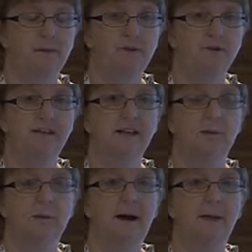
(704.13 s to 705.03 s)
New Zealand
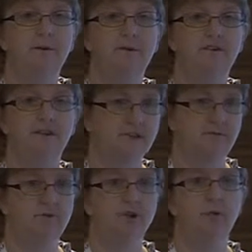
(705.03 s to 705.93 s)
were published as
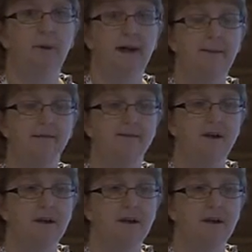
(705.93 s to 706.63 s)
journal papers,